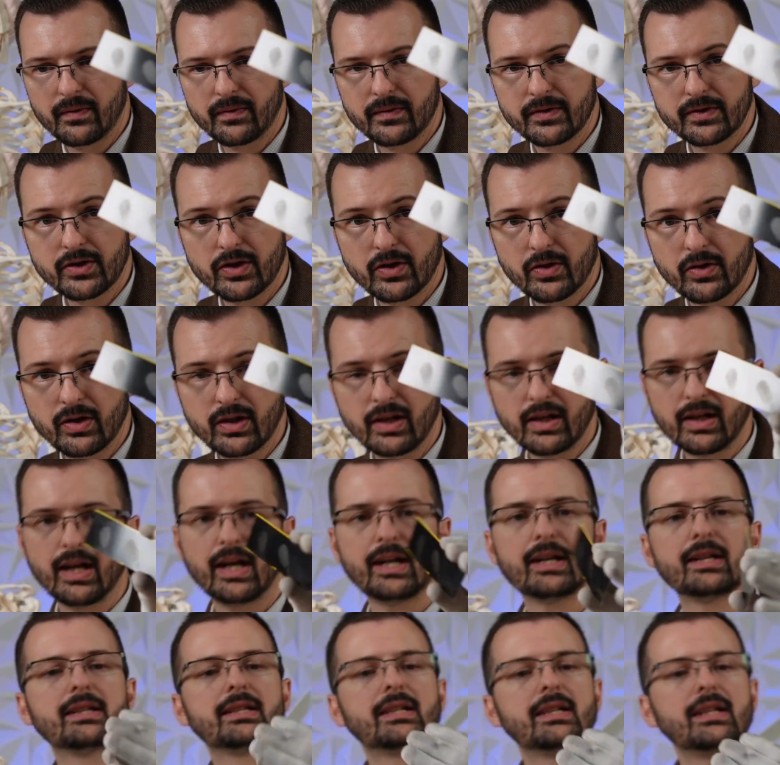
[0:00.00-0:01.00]
So you can
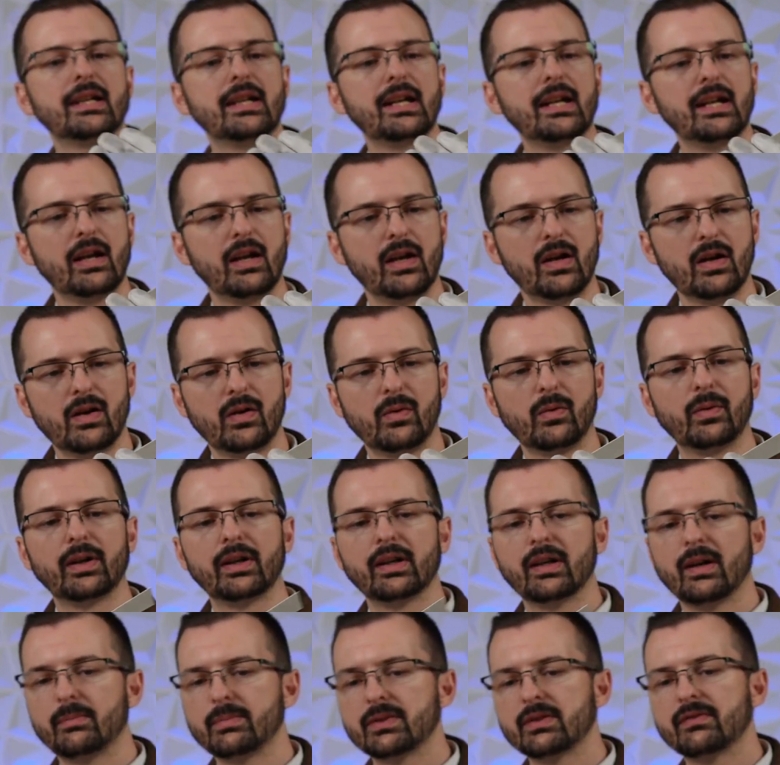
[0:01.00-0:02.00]
kind of see we
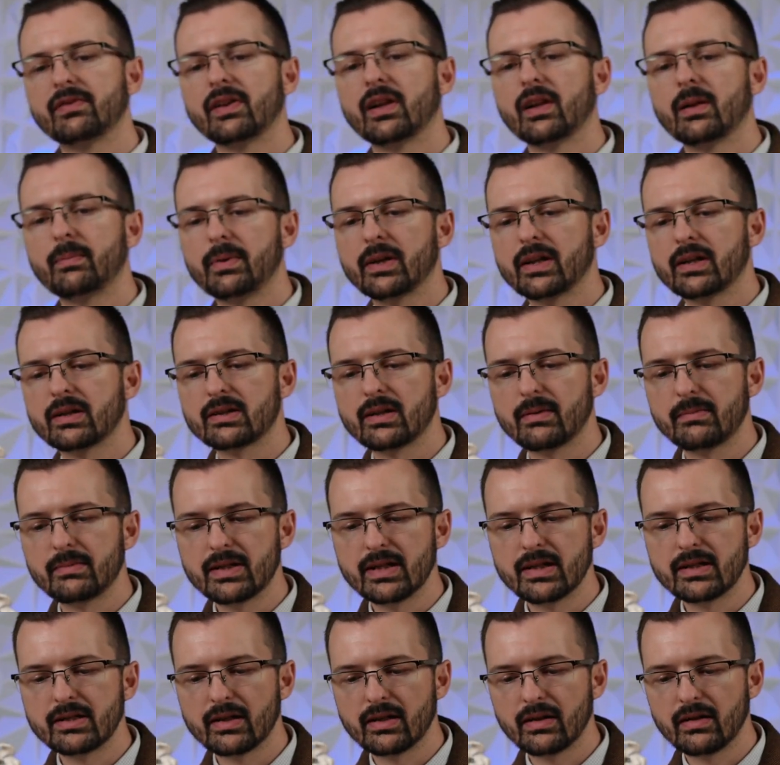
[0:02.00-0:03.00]
end up developing some
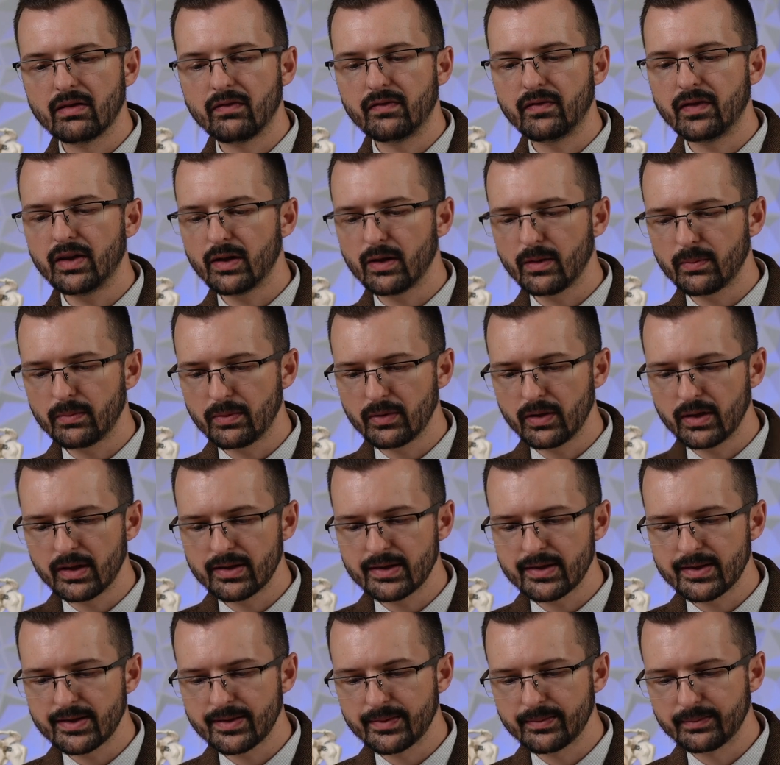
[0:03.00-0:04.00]
decent
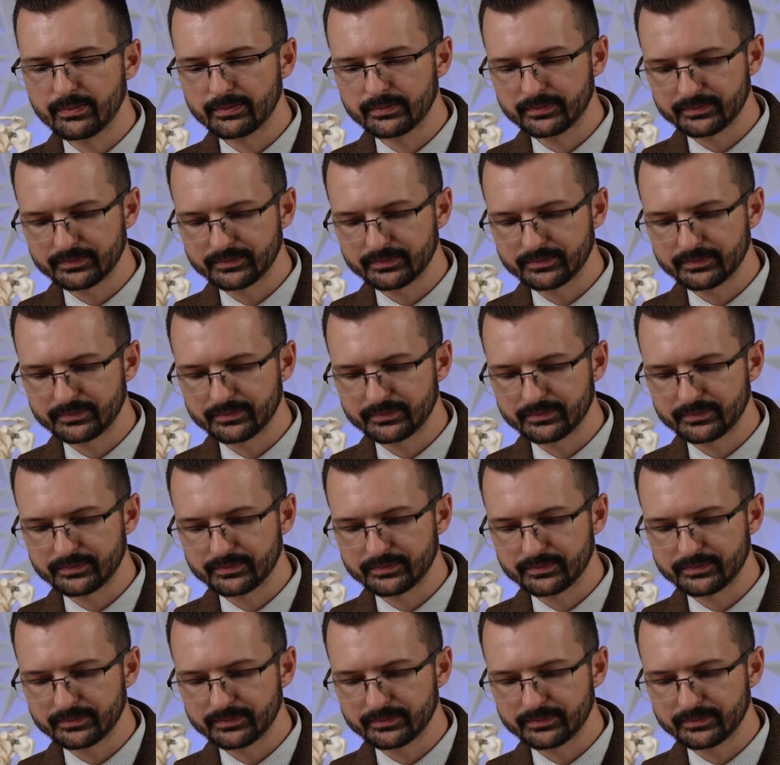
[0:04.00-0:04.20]
fingerprints.